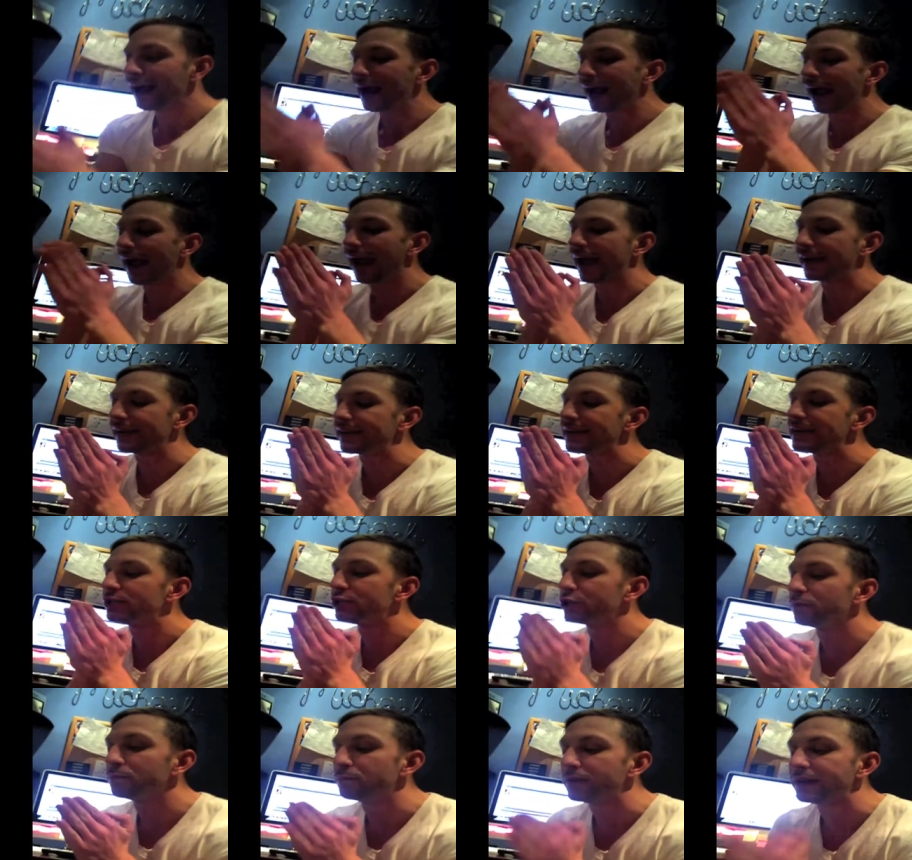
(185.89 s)
and he
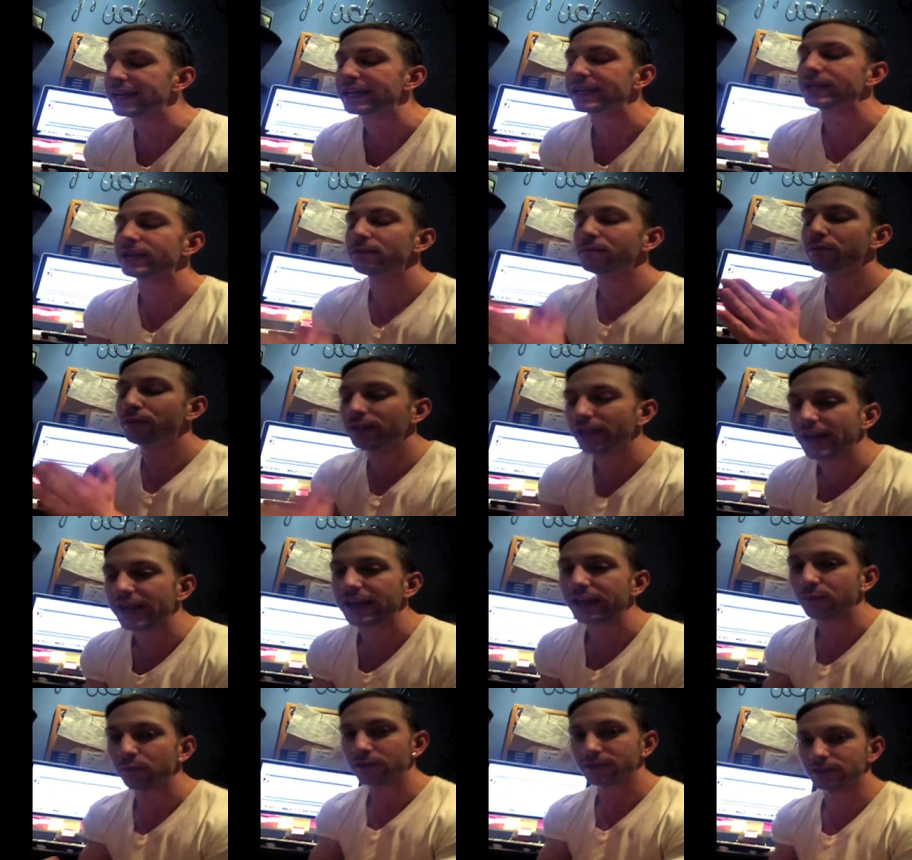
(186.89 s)
should be
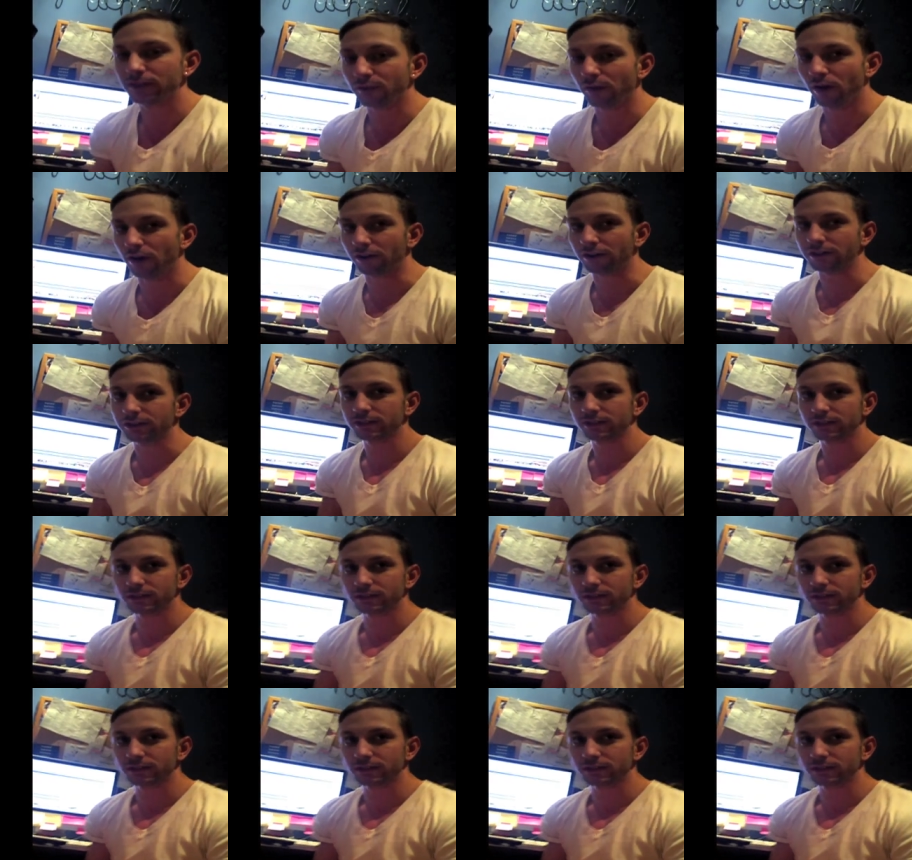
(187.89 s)
playing with Tavares.